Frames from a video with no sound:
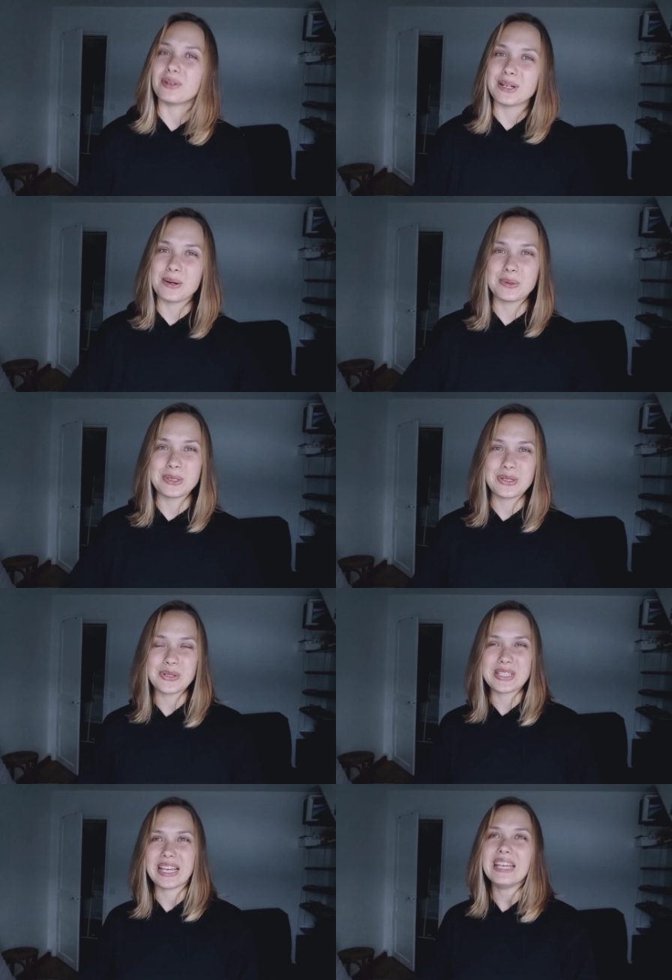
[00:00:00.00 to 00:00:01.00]
what i wanted
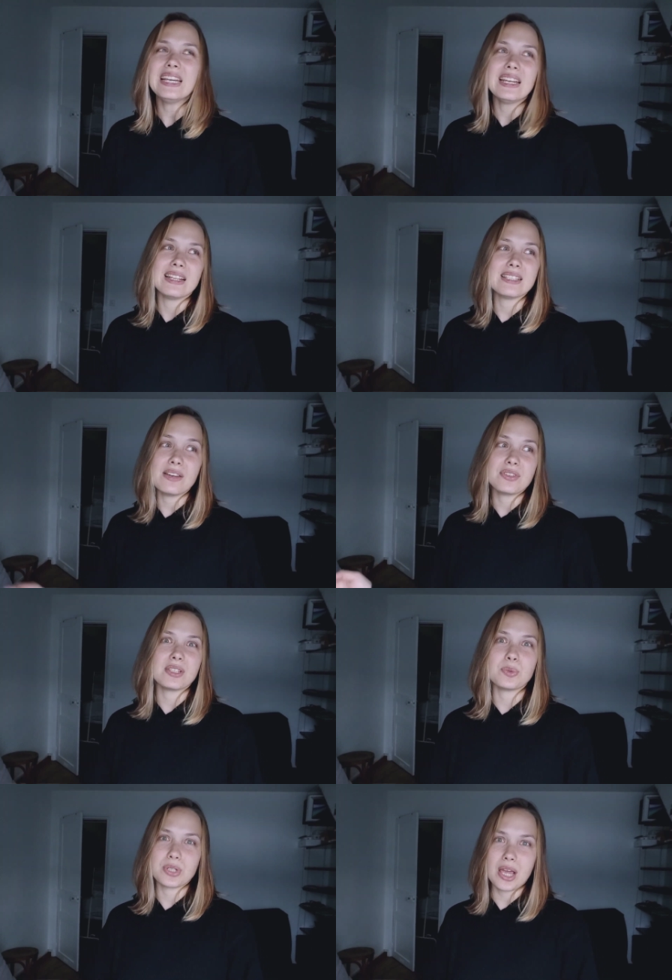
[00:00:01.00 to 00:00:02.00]
to say that's
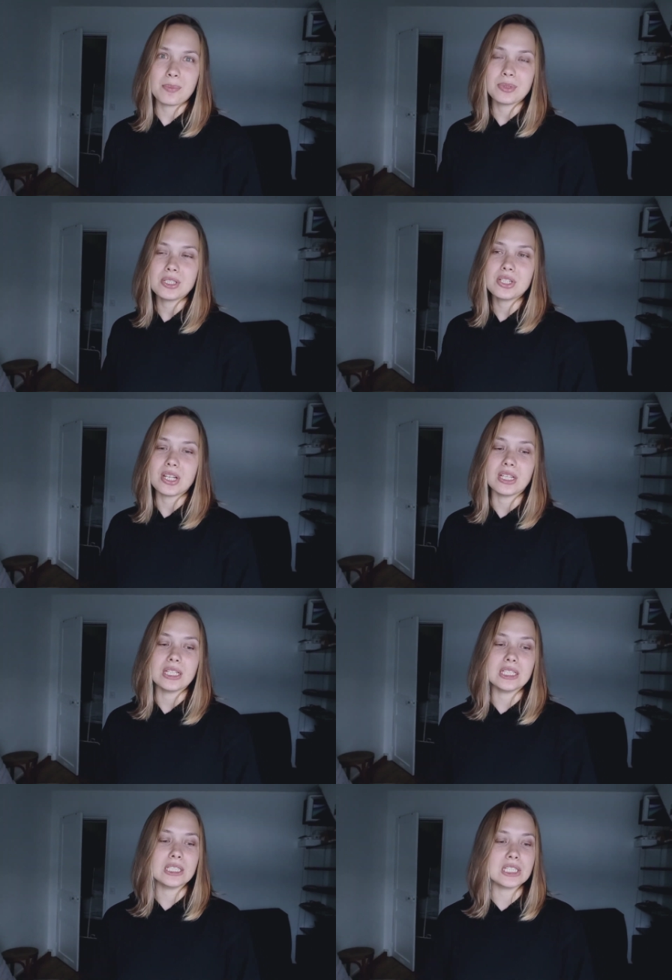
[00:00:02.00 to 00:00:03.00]
everything what happened
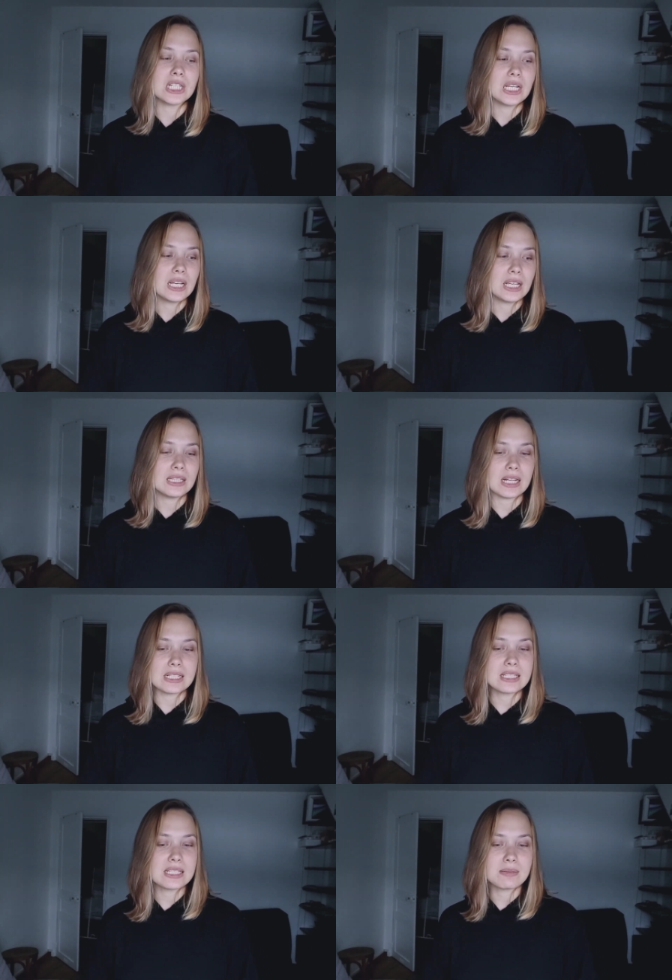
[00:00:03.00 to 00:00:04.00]
and
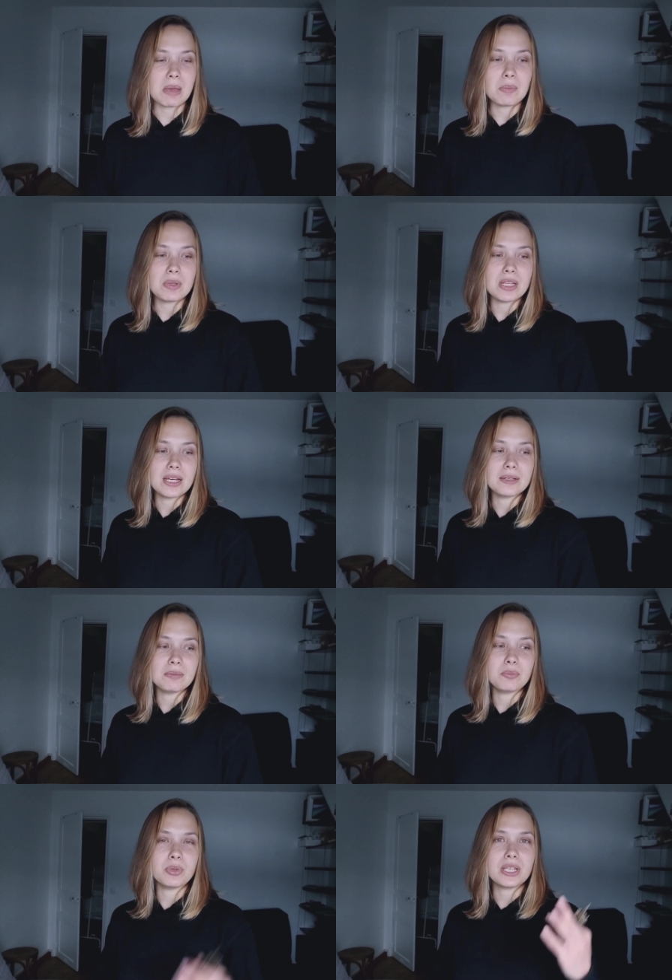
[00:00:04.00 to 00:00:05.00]
that's maybe the
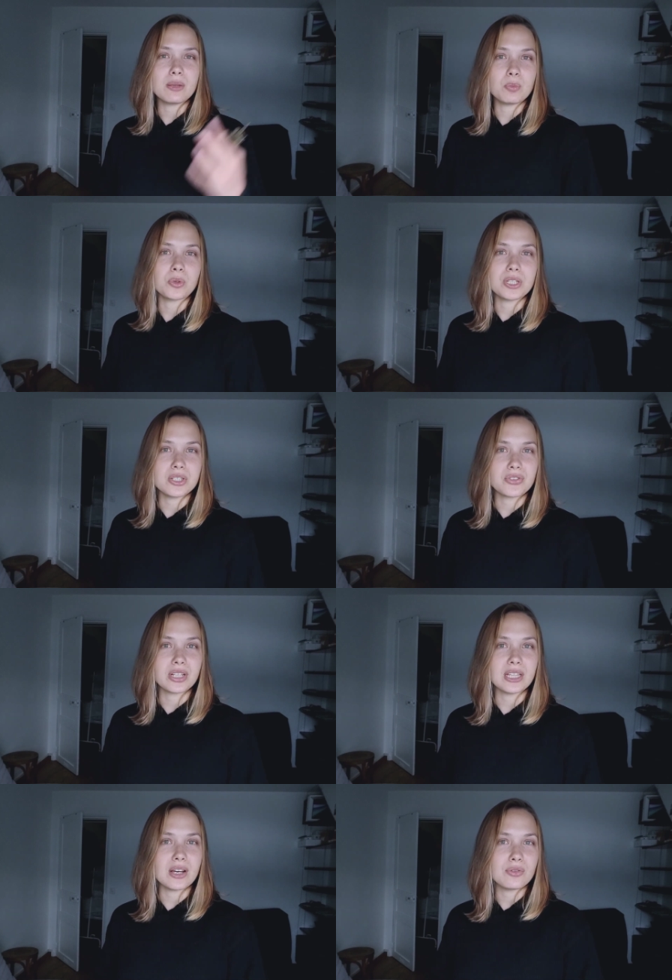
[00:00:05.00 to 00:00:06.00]
breaking point
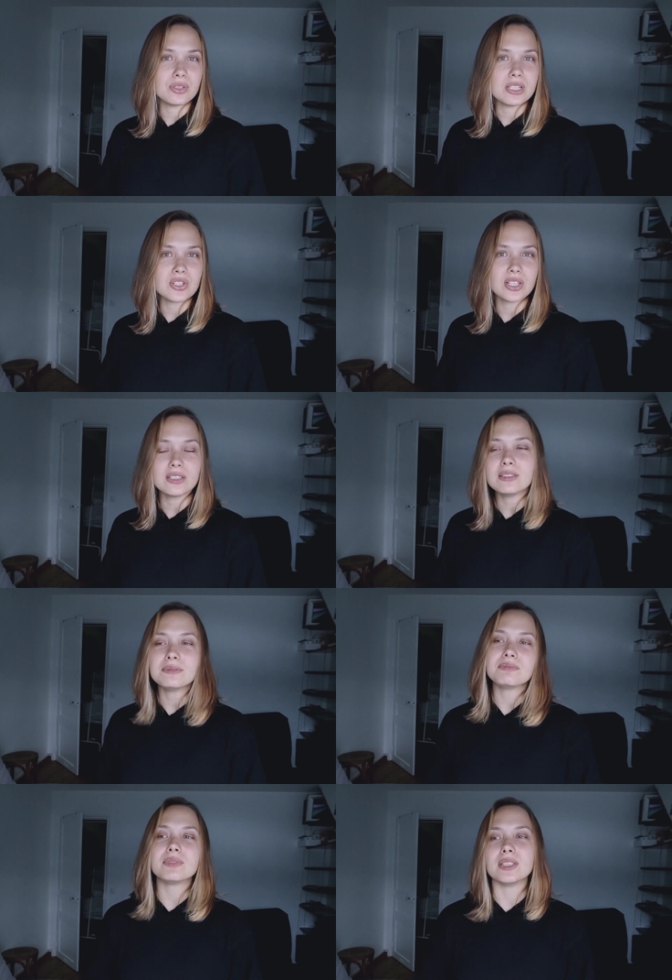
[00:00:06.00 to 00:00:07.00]
right now for this channel
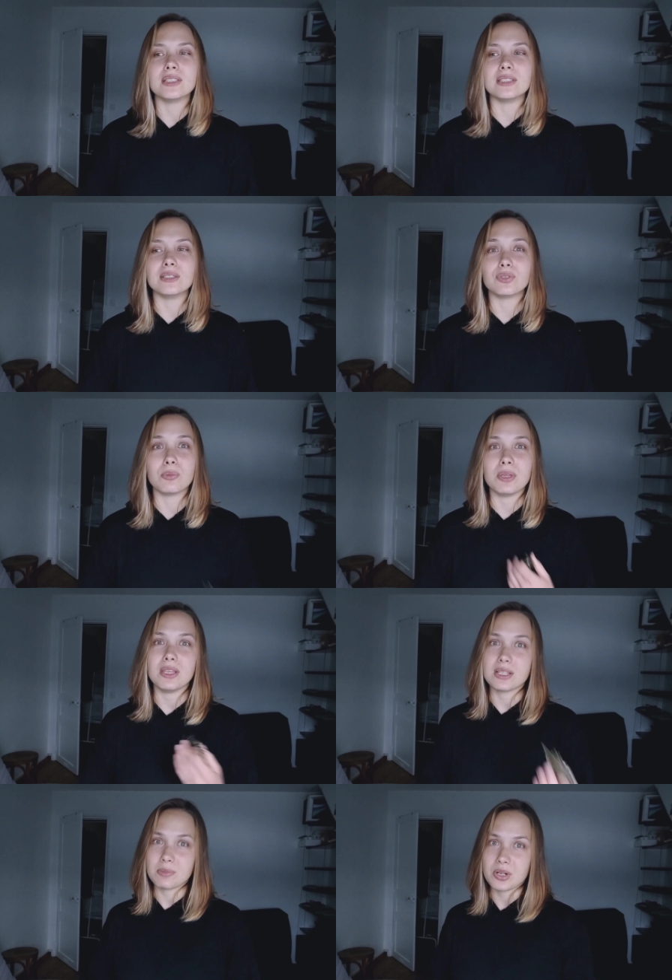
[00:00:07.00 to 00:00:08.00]
and for
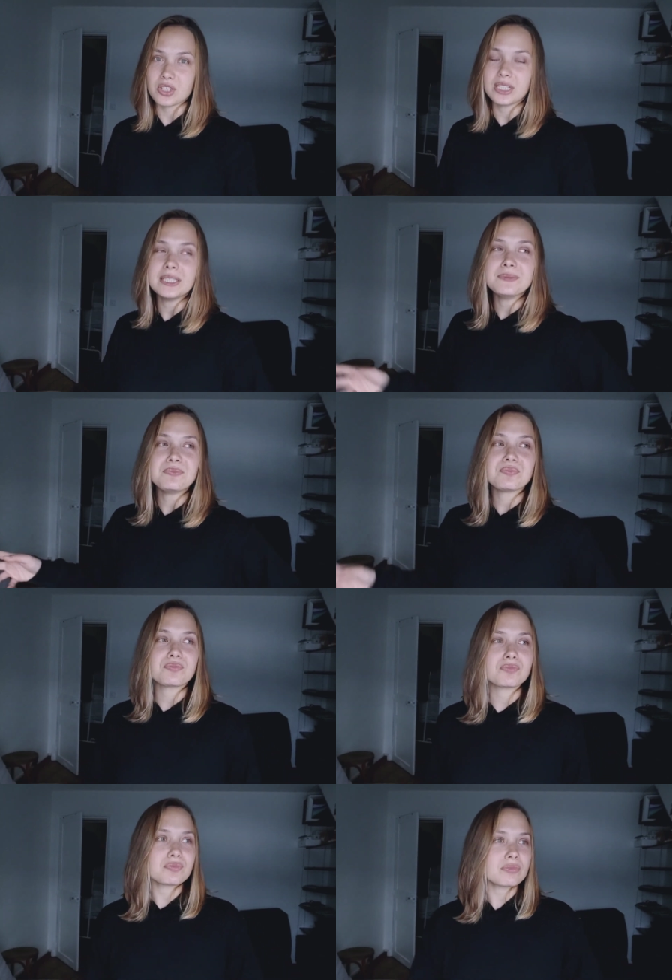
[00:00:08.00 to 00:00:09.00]
me especially
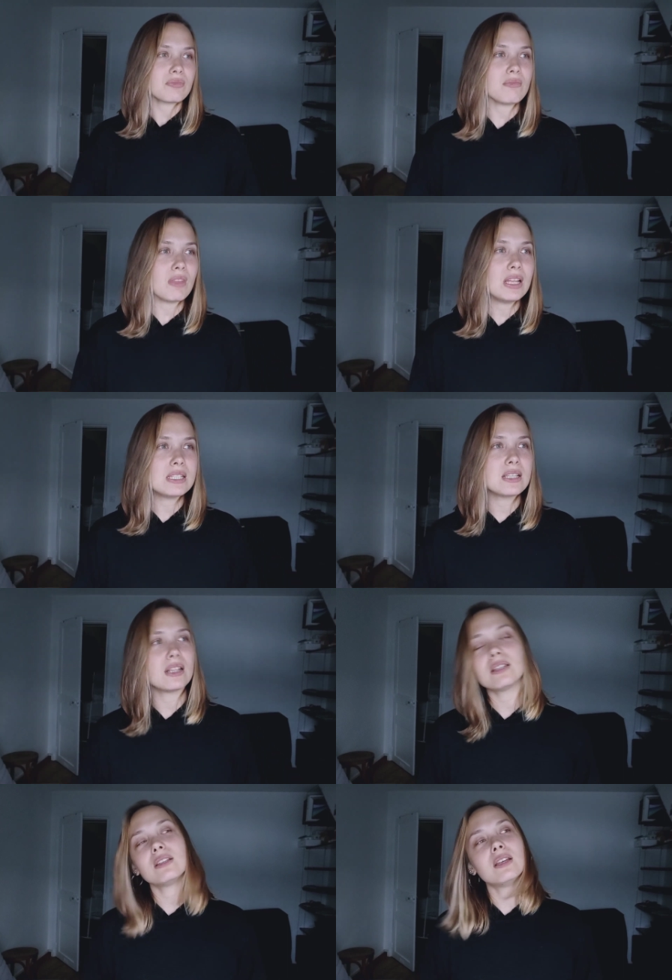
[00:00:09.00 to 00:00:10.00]
it's
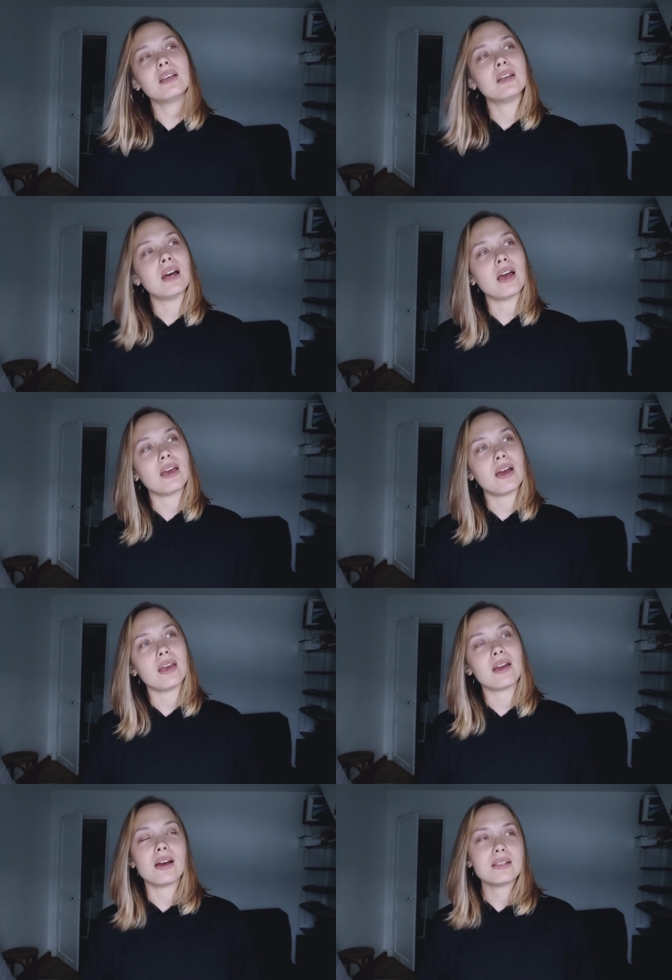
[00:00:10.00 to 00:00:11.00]
not uh, I,
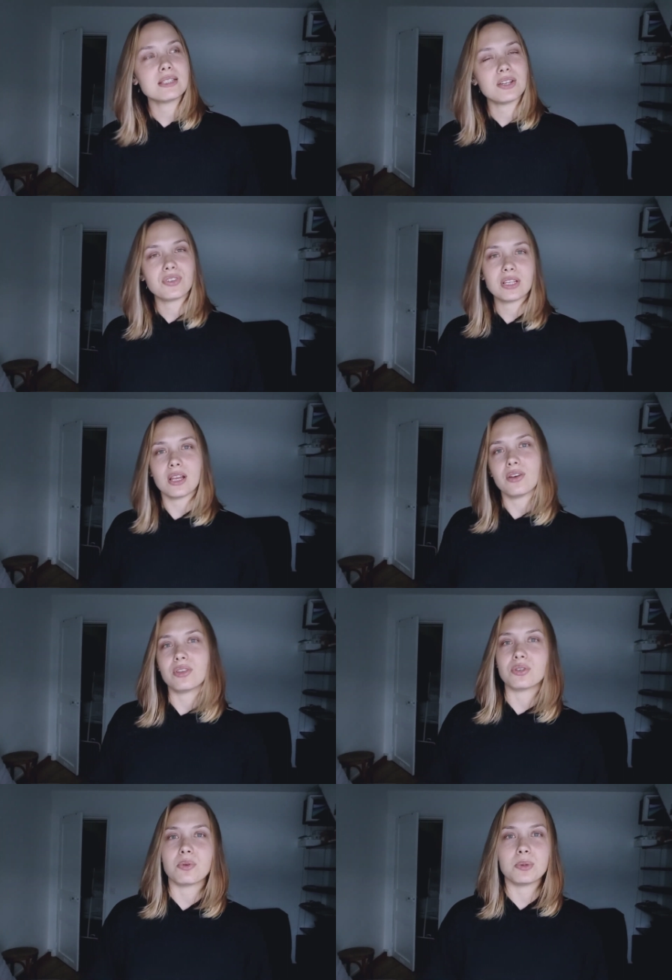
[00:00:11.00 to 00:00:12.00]
I can't say right now
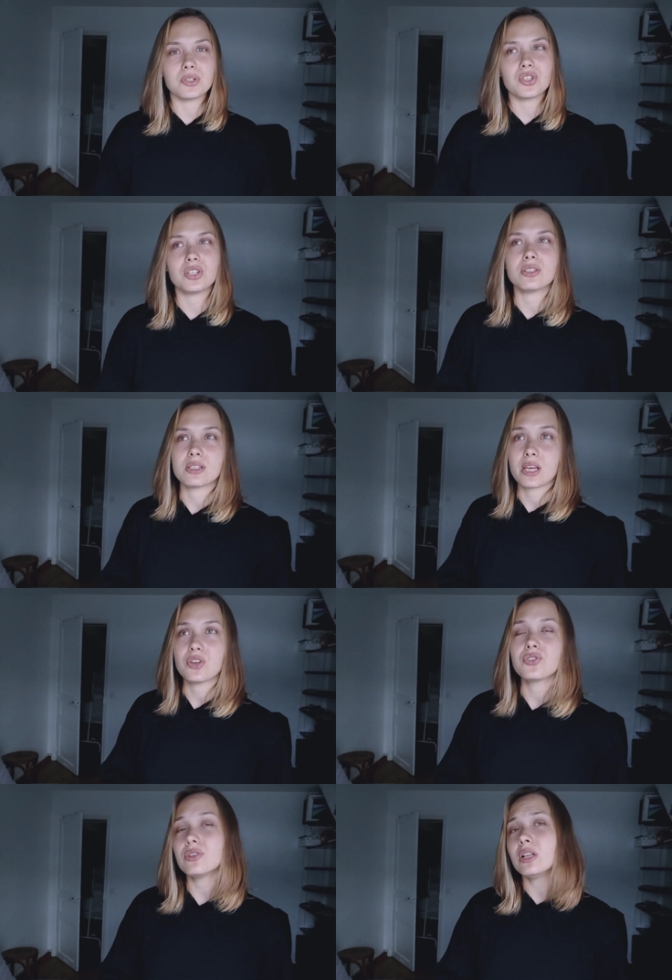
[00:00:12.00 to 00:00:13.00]
that we will change the
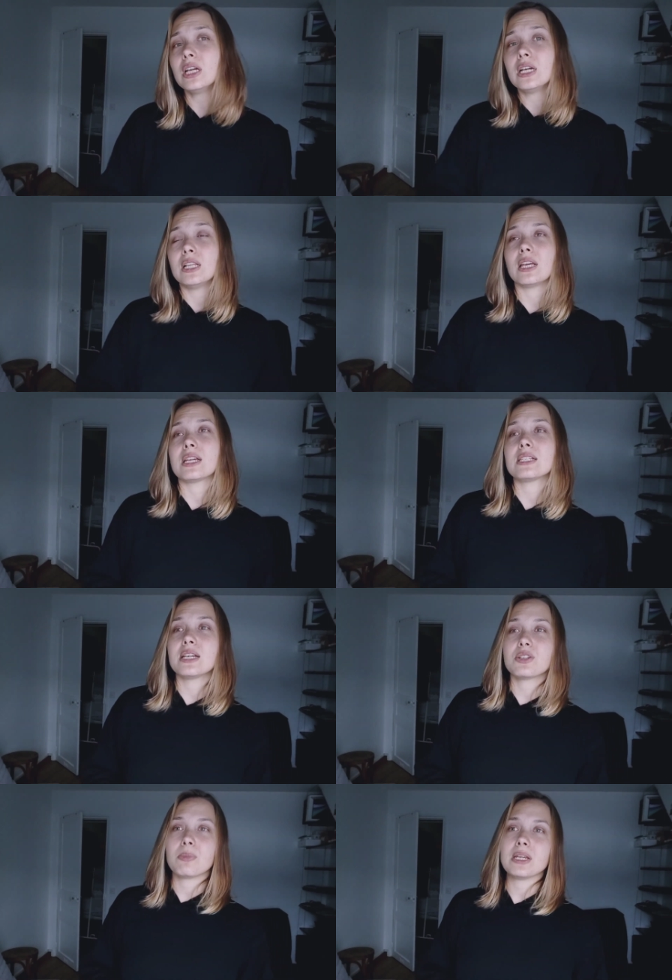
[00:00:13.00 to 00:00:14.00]
schedule like i
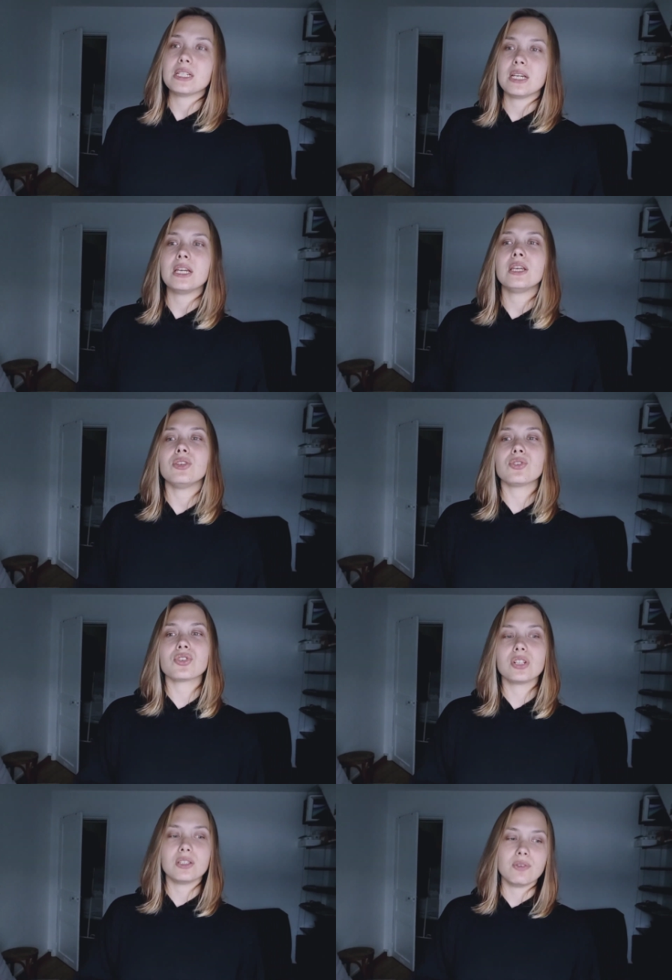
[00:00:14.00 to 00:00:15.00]
said monday
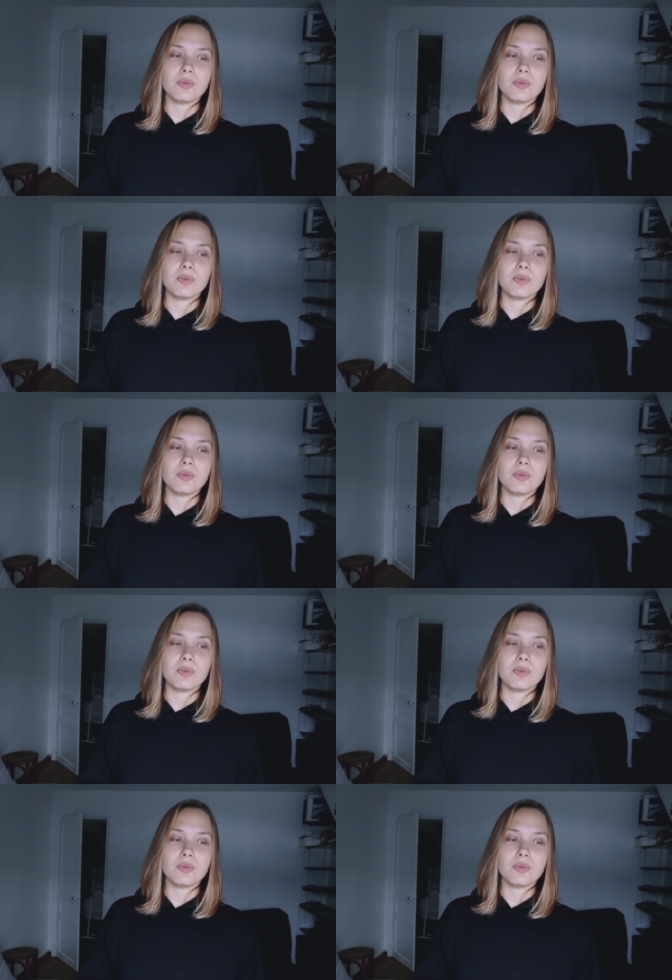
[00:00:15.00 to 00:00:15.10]
usually